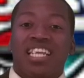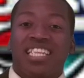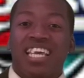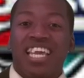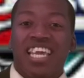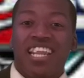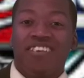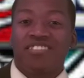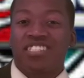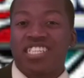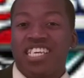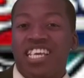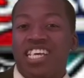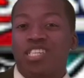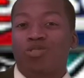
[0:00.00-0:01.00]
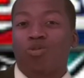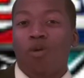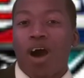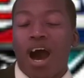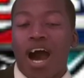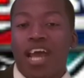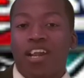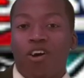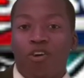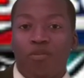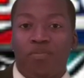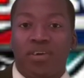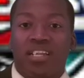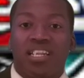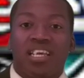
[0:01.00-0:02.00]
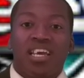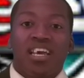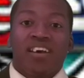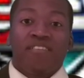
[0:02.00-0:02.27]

The NFC is wide open.